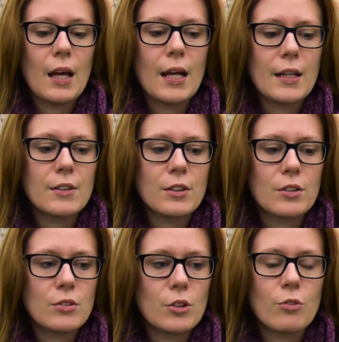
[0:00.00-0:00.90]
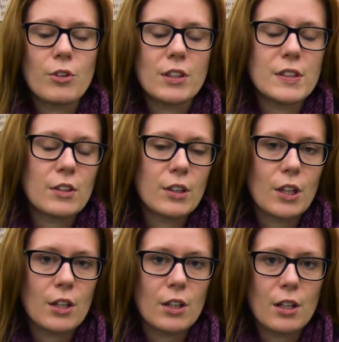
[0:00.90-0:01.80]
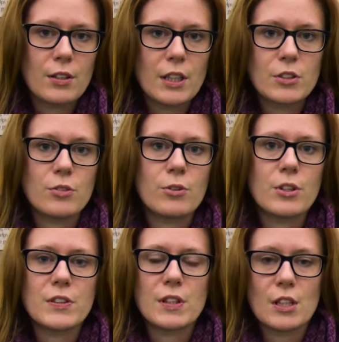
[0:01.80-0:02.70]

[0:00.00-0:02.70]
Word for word: And, you know, volunteering on our national forest and